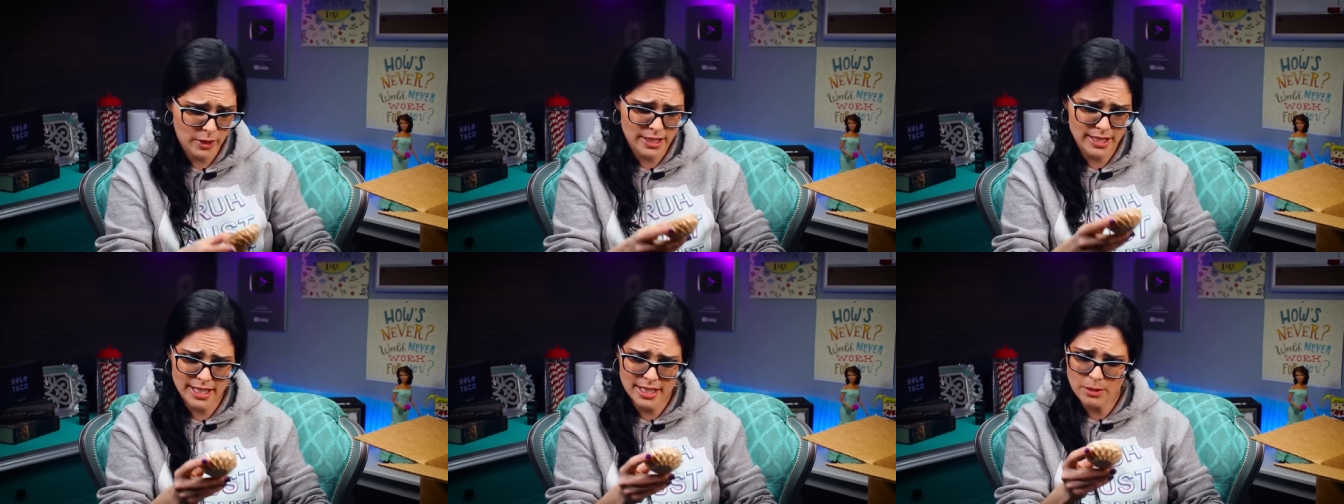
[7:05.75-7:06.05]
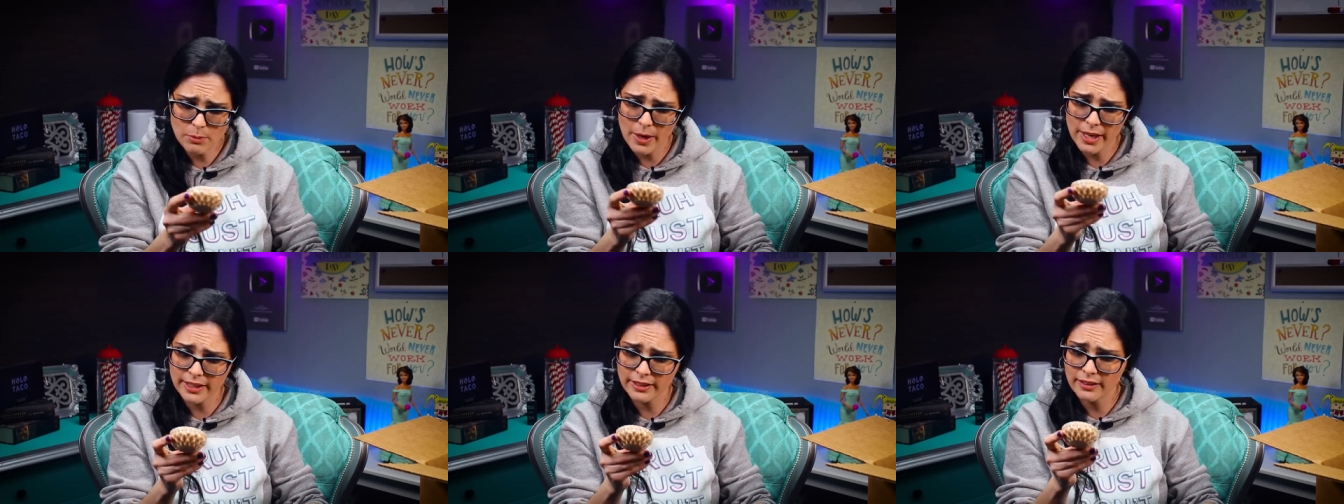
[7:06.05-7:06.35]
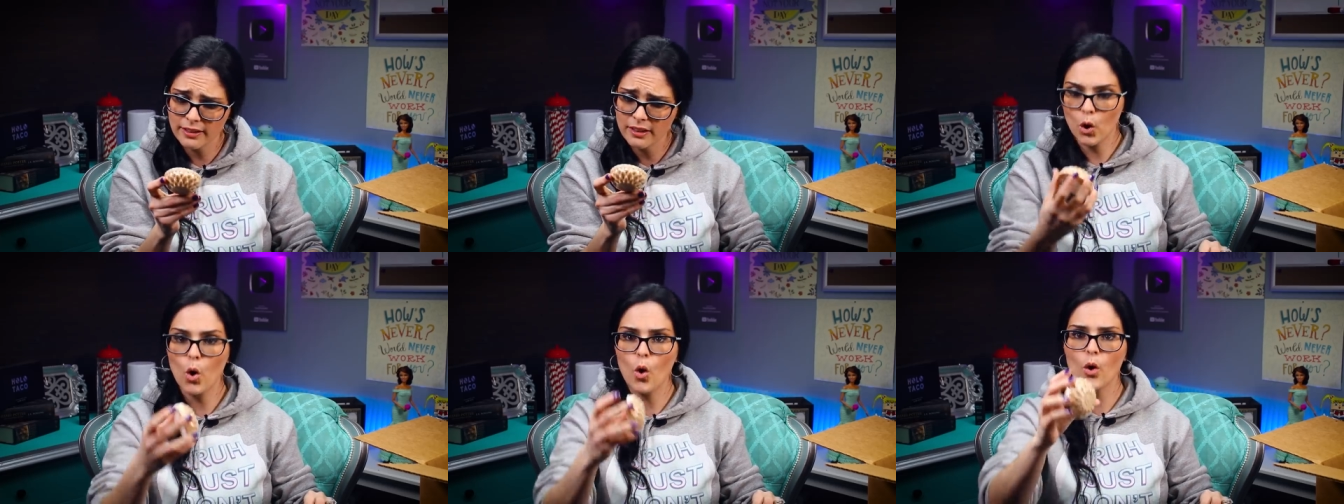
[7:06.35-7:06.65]
What's this
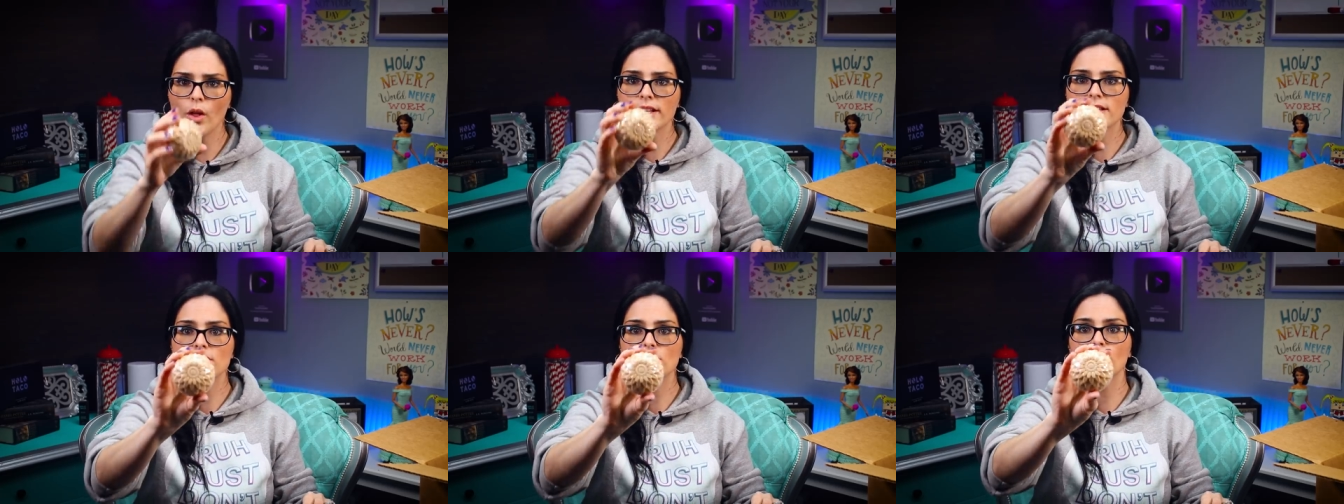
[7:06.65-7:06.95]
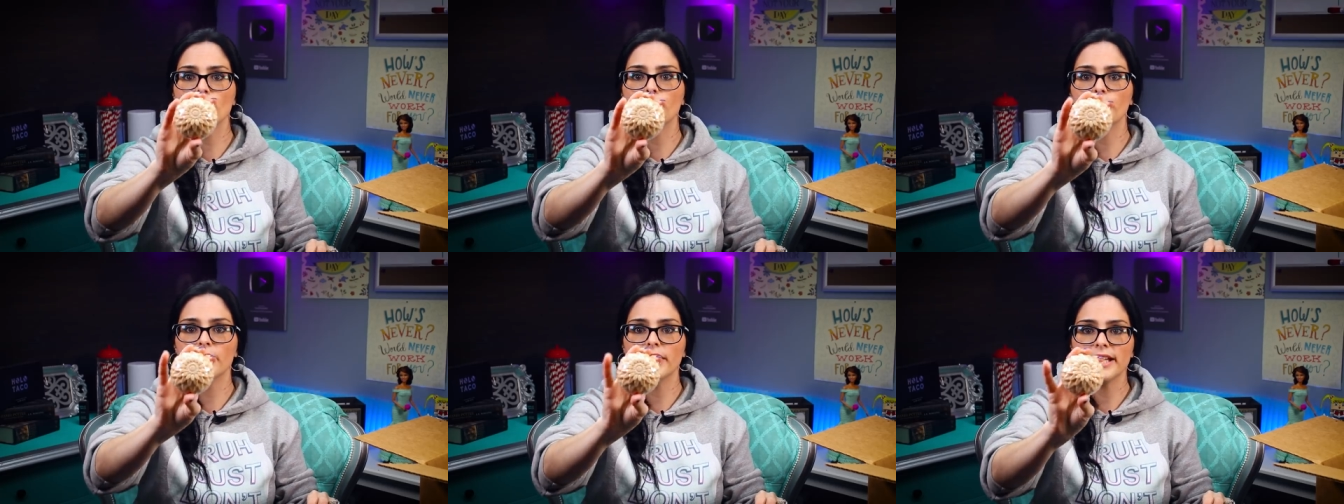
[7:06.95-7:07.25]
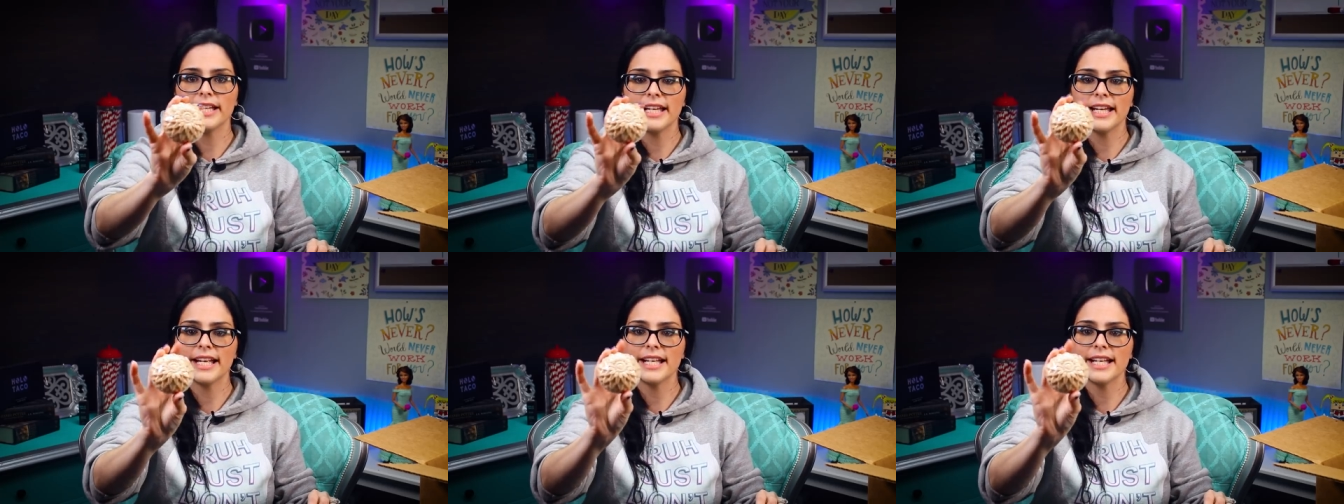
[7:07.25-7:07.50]
one? Oh, that's so pretty.